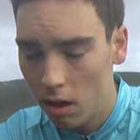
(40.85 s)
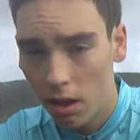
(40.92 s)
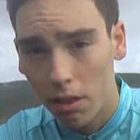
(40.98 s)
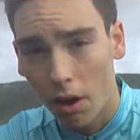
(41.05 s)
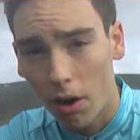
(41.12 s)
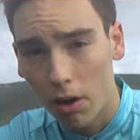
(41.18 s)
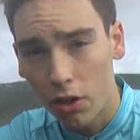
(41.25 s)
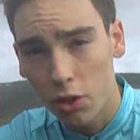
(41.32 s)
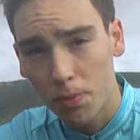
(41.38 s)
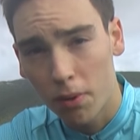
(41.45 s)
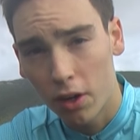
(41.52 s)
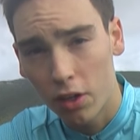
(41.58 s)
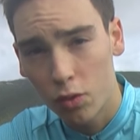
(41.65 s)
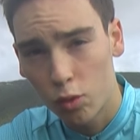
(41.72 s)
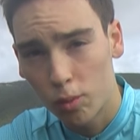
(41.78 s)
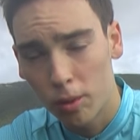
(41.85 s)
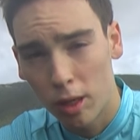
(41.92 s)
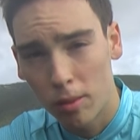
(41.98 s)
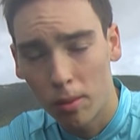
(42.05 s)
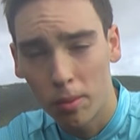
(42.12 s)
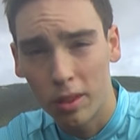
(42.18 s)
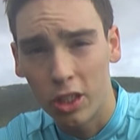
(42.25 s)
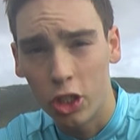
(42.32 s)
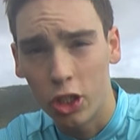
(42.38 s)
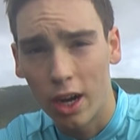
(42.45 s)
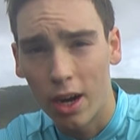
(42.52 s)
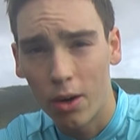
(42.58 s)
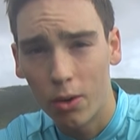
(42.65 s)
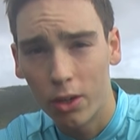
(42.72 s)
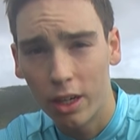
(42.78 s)
hardest parts were probably
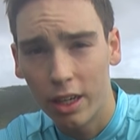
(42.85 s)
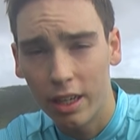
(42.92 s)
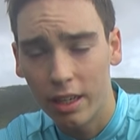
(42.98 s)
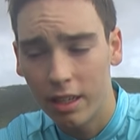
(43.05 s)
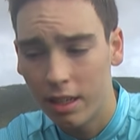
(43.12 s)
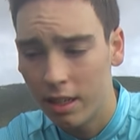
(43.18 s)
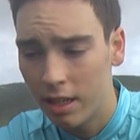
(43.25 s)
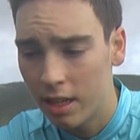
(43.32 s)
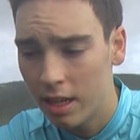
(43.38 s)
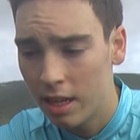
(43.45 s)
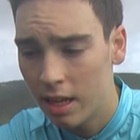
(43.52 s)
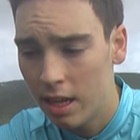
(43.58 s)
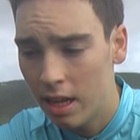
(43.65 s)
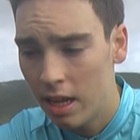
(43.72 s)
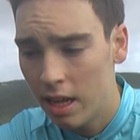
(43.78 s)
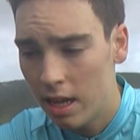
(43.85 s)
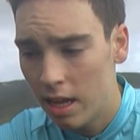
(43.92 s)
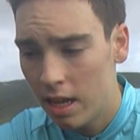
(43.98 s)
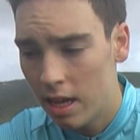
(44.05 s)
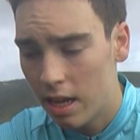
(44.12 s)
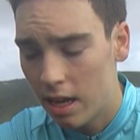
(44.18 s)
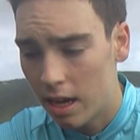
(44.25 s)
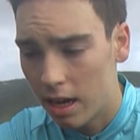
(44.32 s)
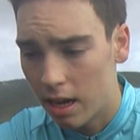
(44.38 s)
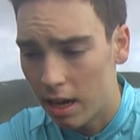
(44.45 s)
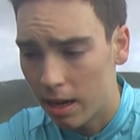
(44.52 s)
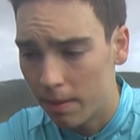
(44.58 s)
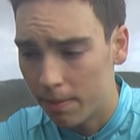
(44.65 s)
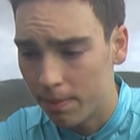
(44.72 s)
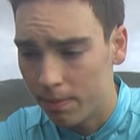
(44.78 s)
showering,
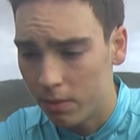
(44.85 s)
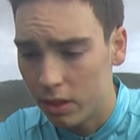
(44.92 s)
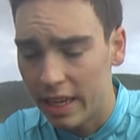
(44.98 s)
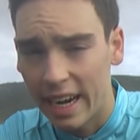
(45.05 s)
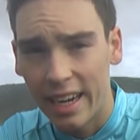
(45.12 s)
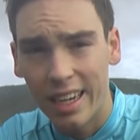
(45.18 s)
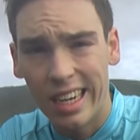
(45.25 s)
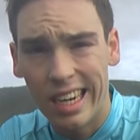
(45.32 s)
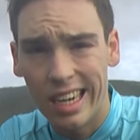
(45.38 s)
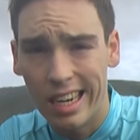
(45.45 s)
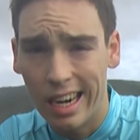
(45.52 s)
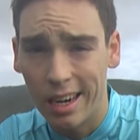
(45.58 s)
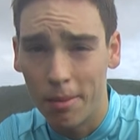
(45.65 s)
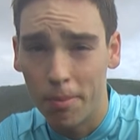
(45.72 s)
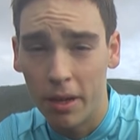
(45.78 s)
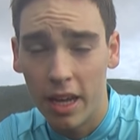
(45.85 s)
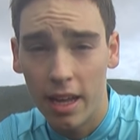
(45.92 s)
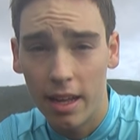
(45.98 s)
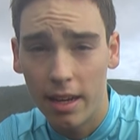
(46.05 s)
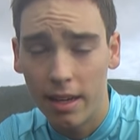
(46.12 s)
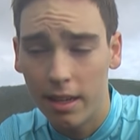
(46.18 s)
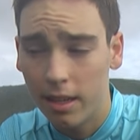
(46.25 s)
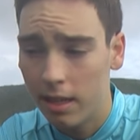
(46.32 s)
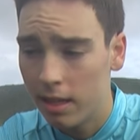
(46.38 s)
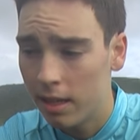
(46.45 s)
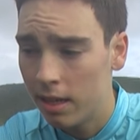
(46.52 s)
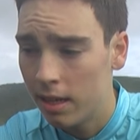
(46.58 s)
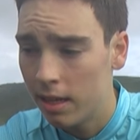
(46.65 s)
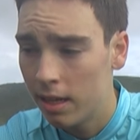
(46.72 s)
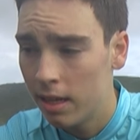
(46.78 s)
getting in and out of bed,
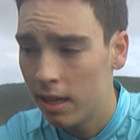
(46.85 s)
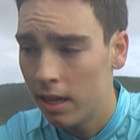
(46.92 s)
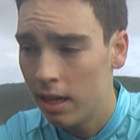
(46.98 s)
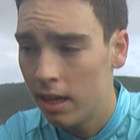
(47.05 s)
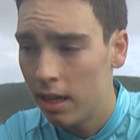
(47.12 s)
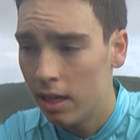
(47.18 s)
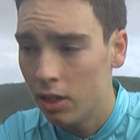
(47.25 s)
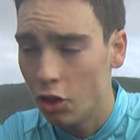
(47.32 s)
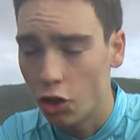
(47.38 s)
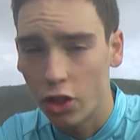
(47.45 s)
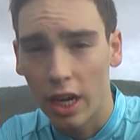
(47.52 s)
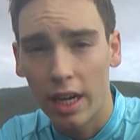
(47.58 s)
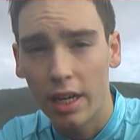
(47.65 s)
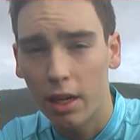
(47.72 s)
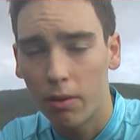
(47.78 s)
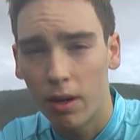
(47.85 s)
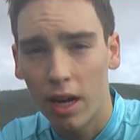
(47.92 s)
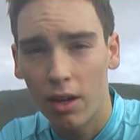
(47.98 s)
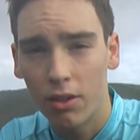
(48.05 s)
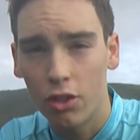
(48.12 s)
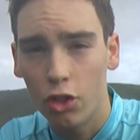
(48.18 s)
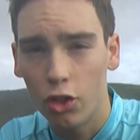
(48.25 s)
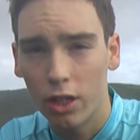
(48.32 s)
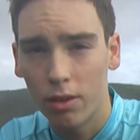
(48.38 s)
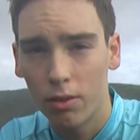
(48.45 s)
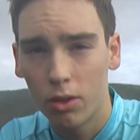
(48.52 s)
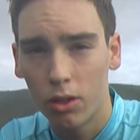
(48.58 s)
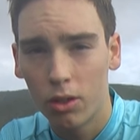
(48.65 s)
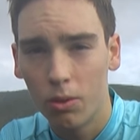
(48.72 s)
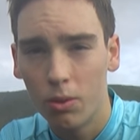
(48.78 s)
just getting around in
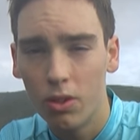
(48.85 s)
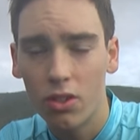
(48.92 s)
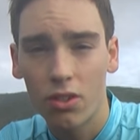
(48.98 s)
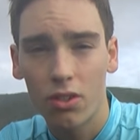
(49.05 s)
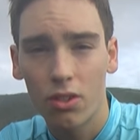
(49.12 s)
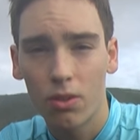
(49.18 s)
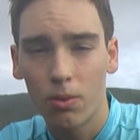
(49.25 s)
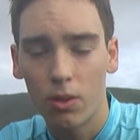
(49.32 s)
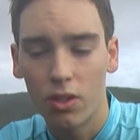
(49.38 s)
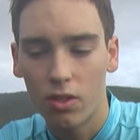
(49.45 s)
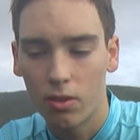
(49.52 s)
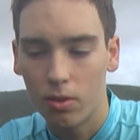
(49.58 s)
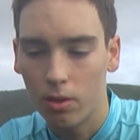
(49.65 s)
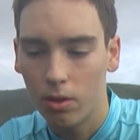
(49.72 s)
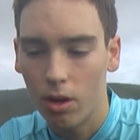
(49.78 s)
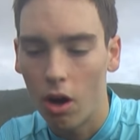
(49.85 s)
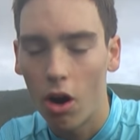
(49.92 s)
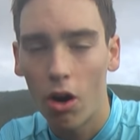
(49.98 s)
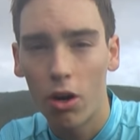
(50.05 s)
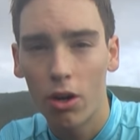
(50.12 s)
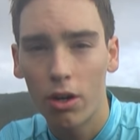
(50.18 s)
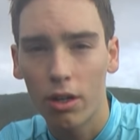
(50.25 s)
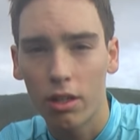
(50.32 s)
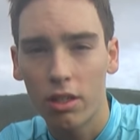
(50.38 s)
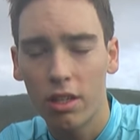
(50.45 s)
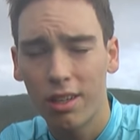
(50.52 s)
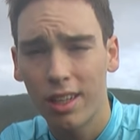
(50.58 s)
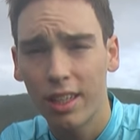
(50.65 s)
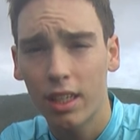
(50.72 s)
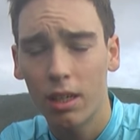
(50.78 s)
general was hard
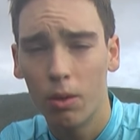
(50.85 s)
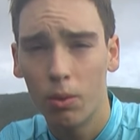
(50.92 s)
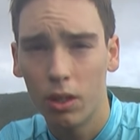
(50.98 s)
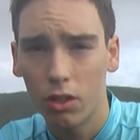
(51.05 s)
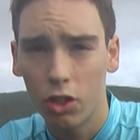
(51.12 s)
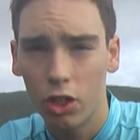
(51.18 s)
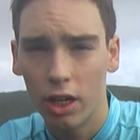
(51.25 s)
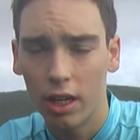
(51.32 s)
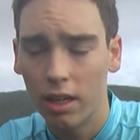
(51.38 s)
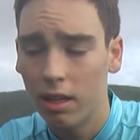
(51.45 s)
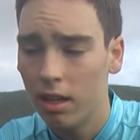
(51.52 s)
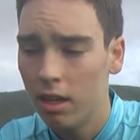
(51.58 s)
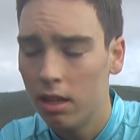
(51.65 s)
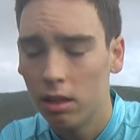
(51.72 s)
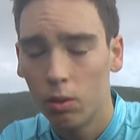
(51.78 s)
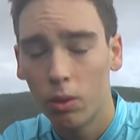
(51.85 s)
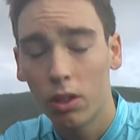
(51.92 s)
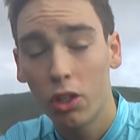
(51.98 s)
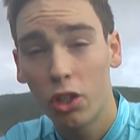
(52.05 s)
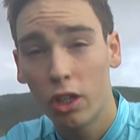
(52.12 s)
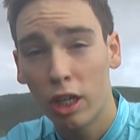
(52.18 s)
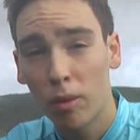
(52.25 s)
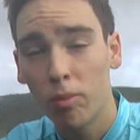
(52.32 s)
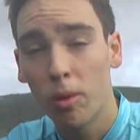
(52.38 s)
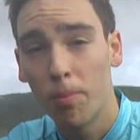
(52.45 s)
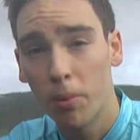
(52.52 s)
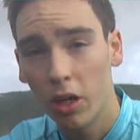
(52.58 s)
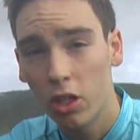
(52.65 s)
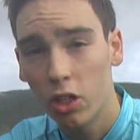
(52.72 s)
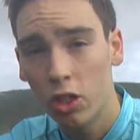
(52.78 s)
until I got a wheelchair. The wheelchair helped a
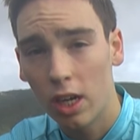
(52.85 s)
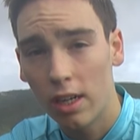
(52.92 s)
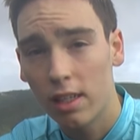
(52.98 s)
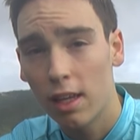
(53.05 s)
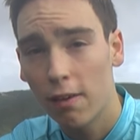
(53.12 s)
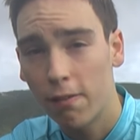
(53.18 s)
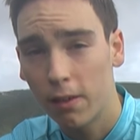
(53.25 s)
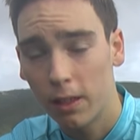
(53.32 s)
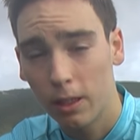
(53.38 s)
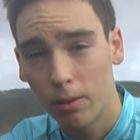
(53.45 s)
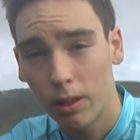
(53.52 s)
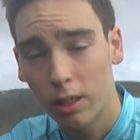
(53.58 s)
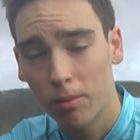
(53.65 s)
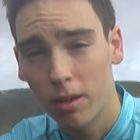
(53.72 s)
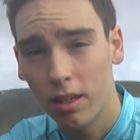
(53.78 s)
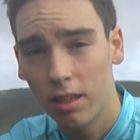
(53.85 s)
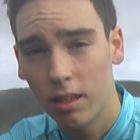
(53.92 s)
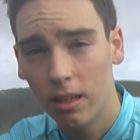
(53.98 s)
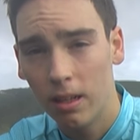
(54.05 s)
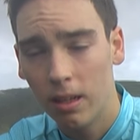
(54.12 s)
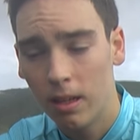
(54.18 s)
bunch. I definitely recommend it,